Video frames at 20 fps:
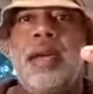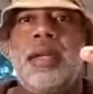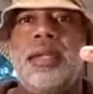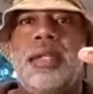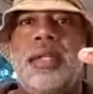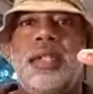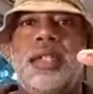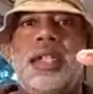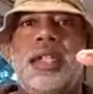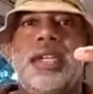
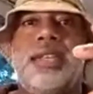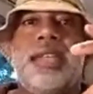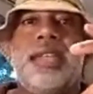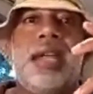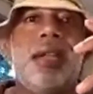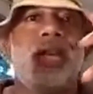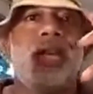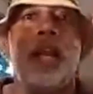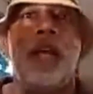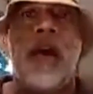She
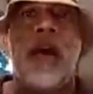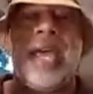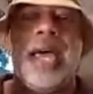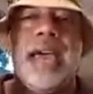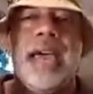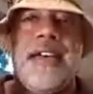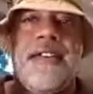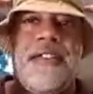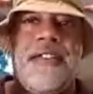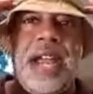said,
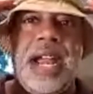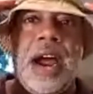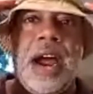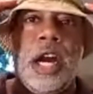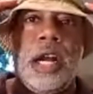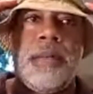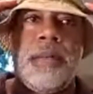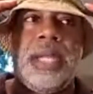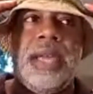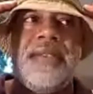I find it
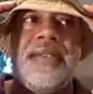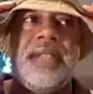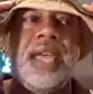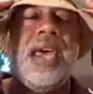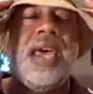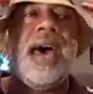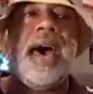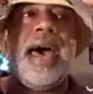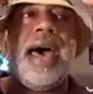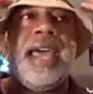hard to believe.
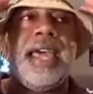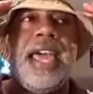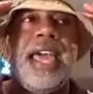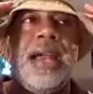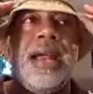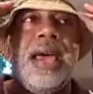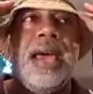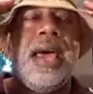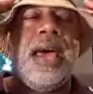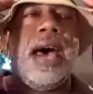I
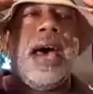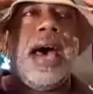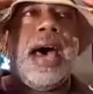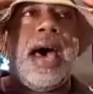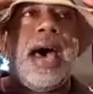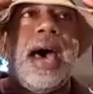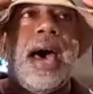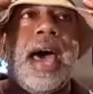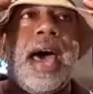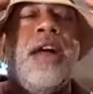
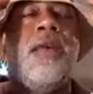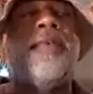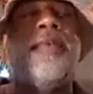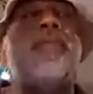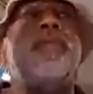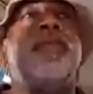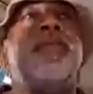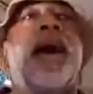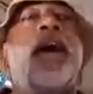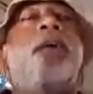
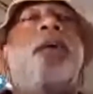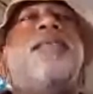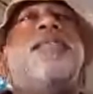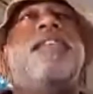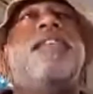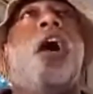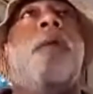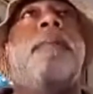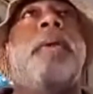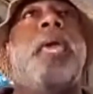don't
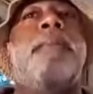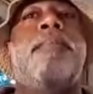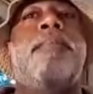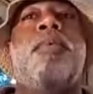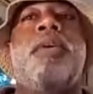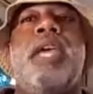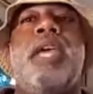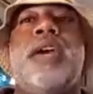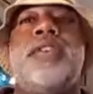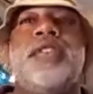see how
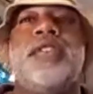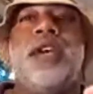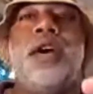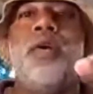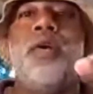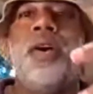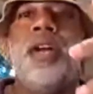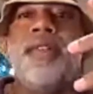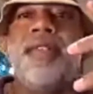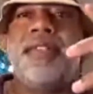people years
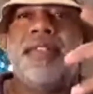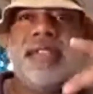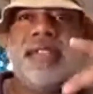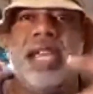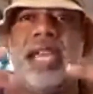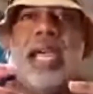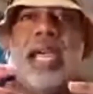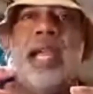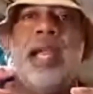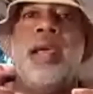ago could
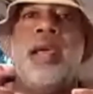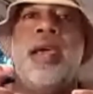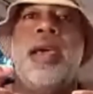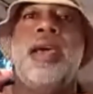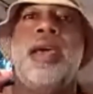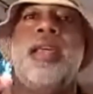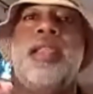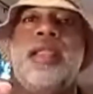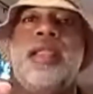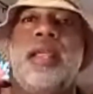
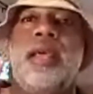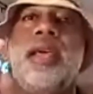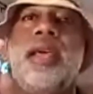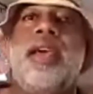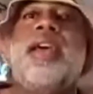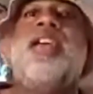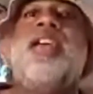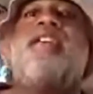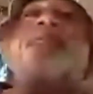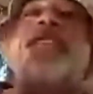
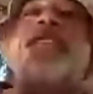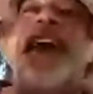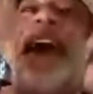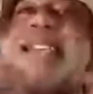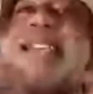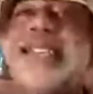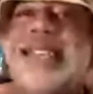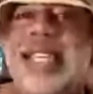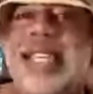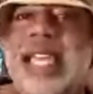have
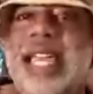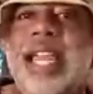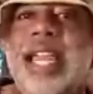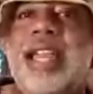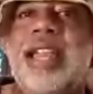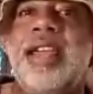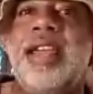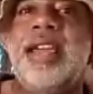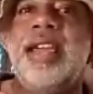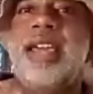not
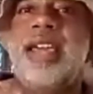seen